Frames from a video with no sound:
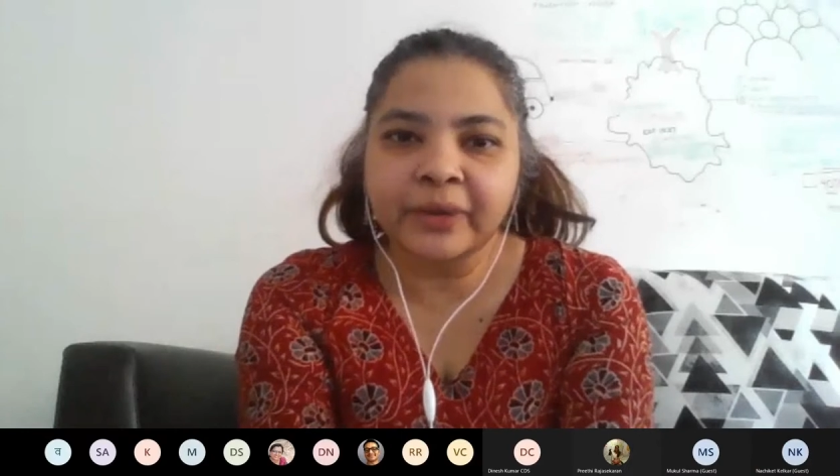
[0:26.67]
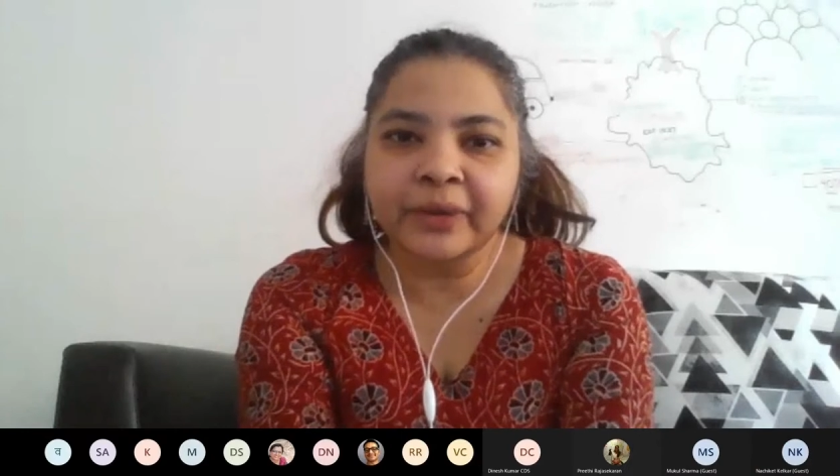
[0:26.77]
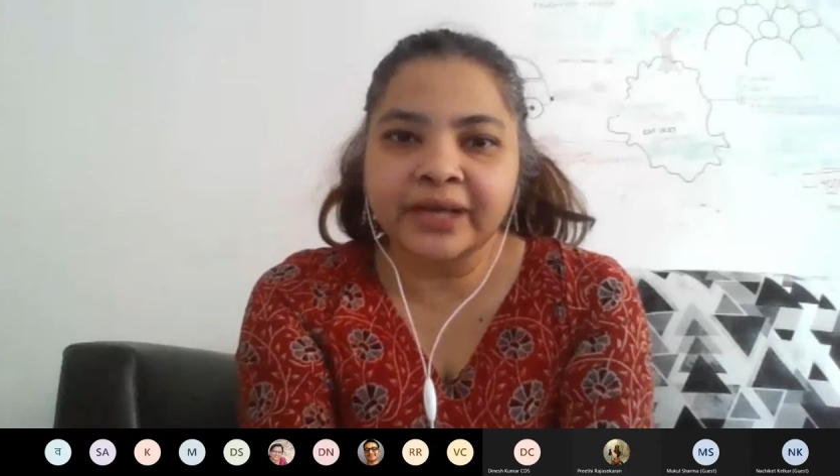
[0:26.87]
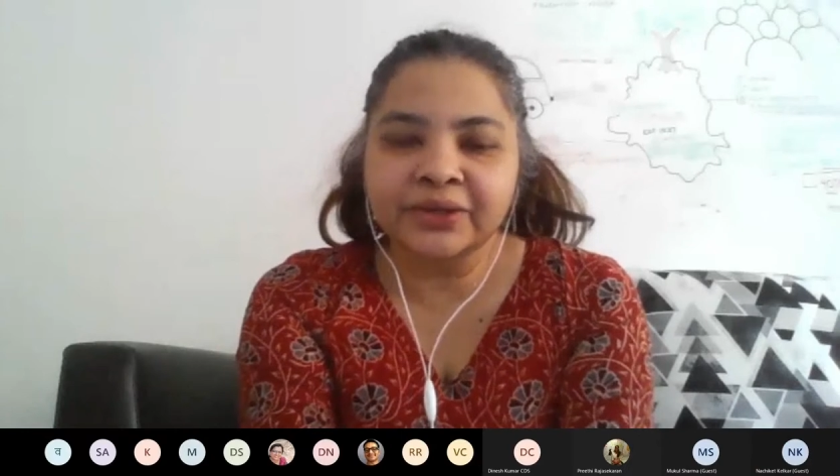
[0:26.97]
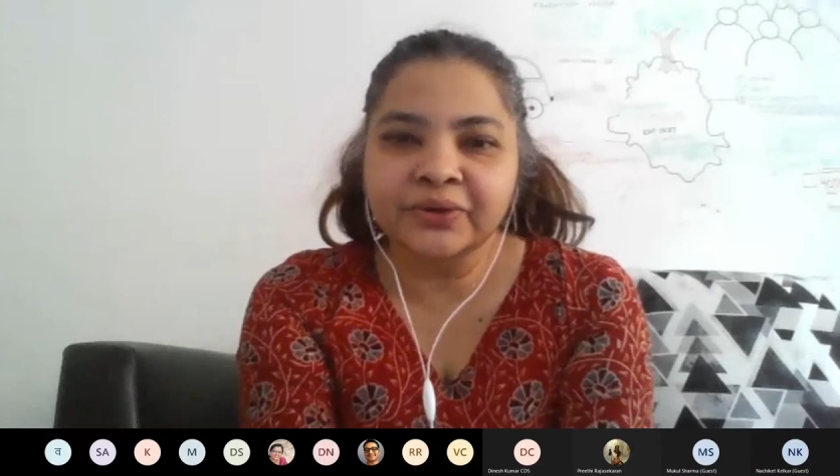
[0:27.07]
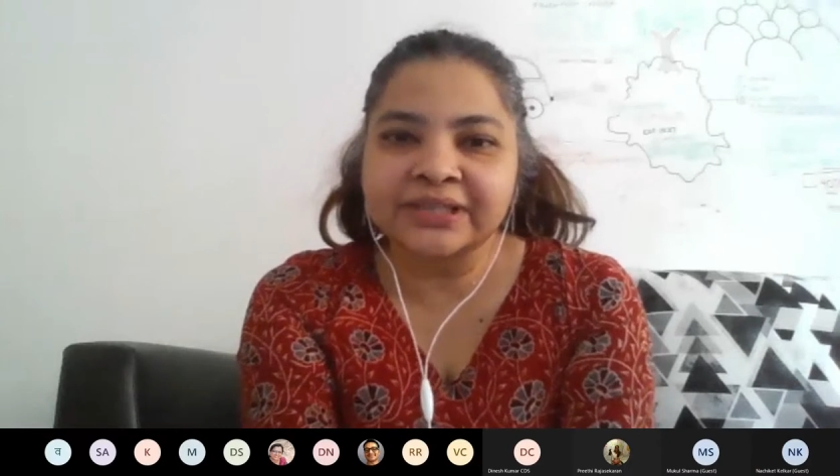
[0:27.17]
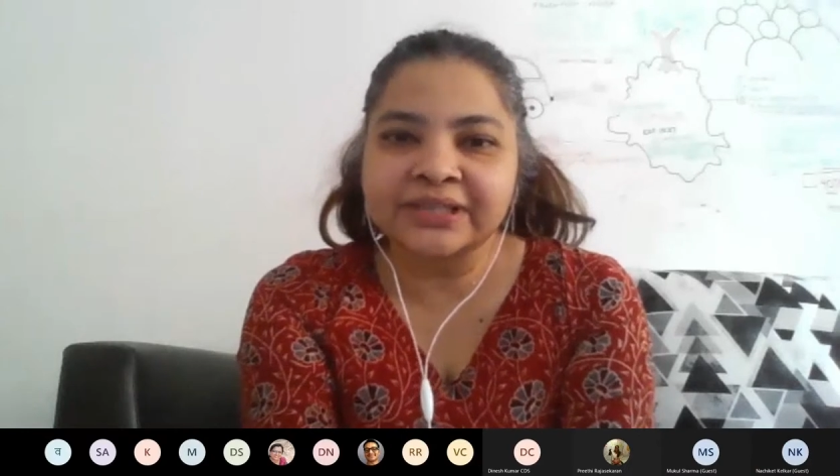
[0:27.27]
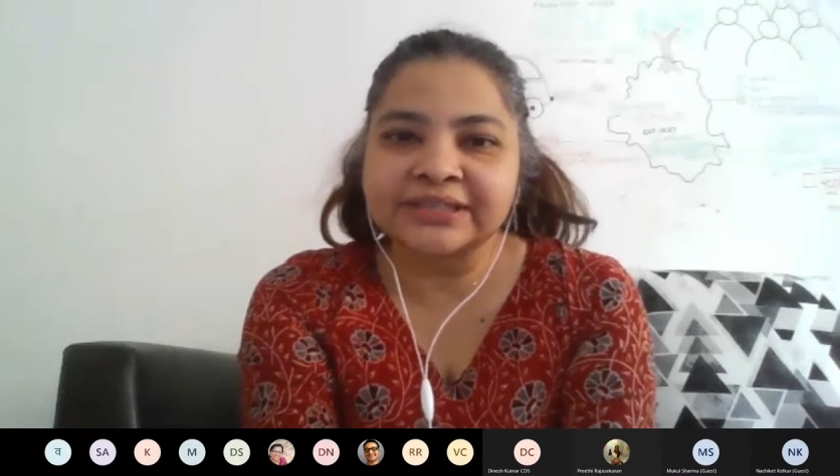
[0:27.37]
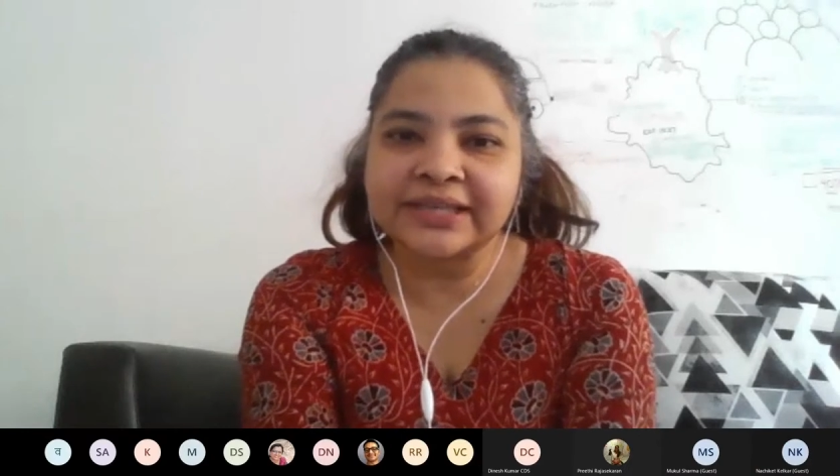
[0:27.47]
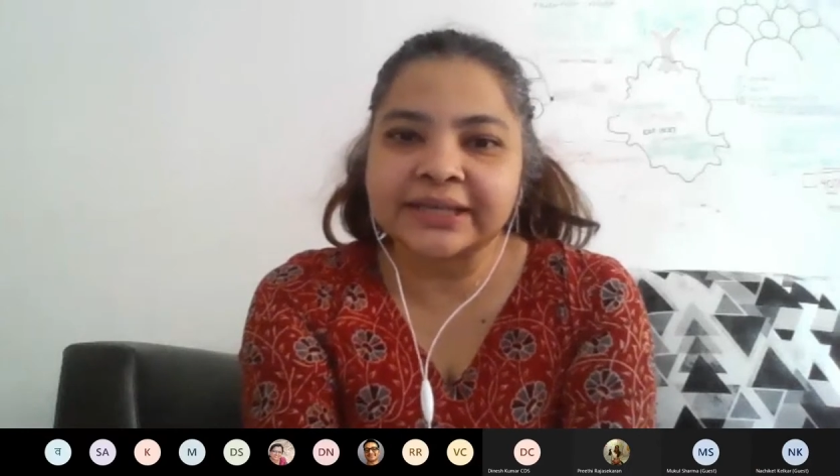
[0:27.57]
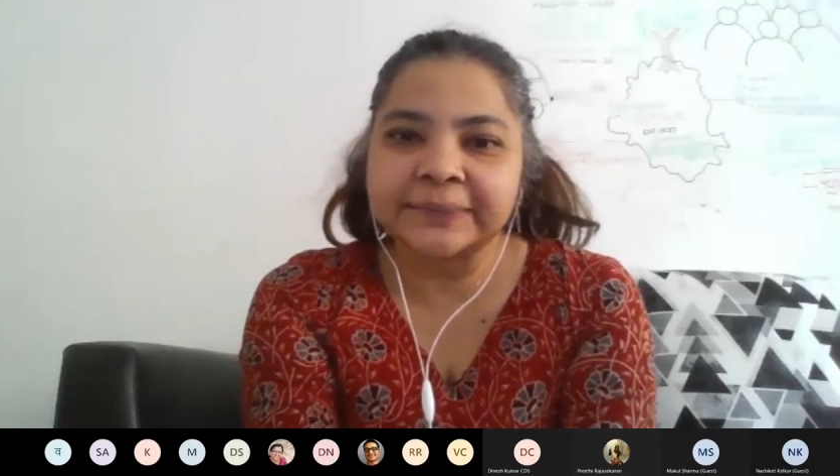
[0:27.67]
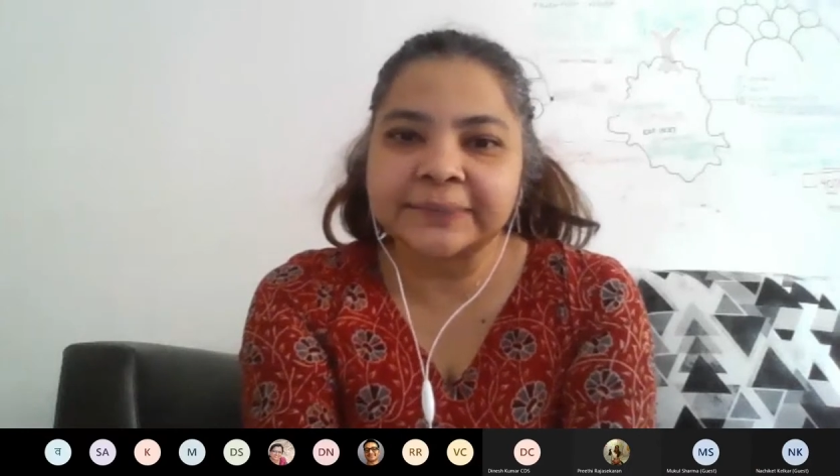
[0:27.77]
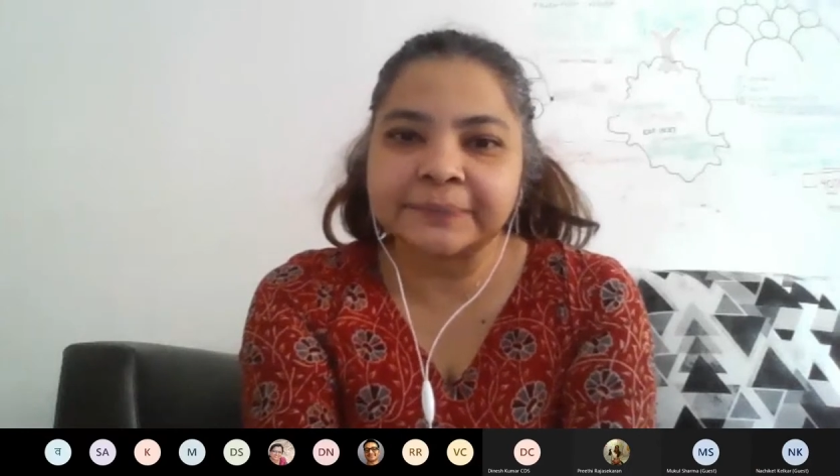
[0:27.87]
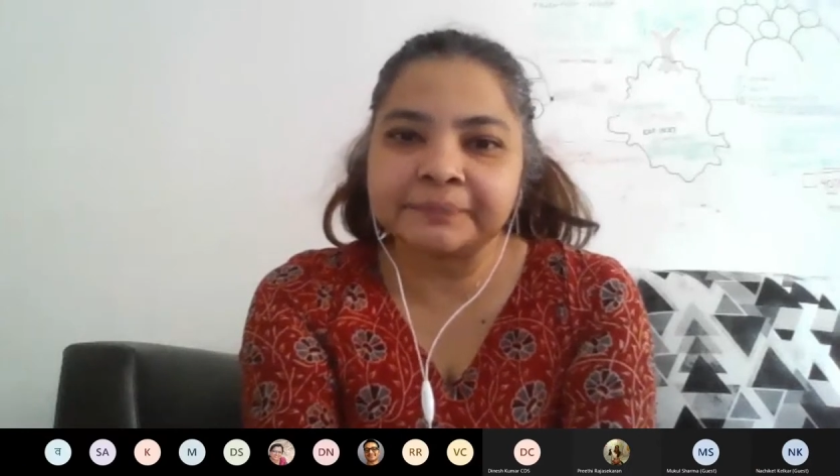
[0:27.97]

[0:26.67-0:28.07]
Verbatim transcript: of you might know, is a